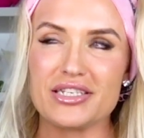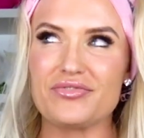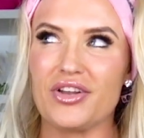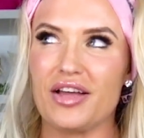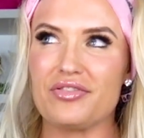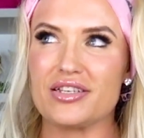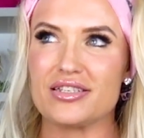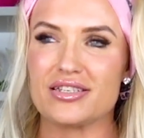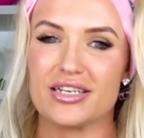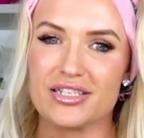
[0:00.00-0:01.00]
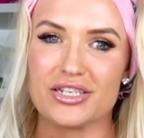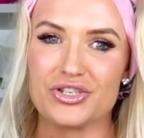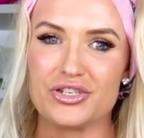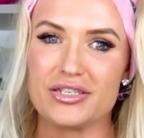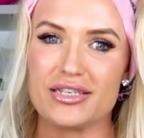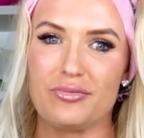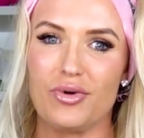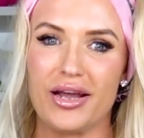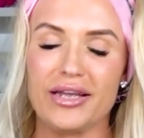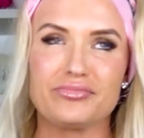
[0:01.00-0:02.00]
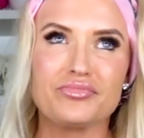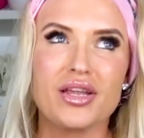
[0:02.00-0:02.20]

I just feel like this is going to touch you in some way.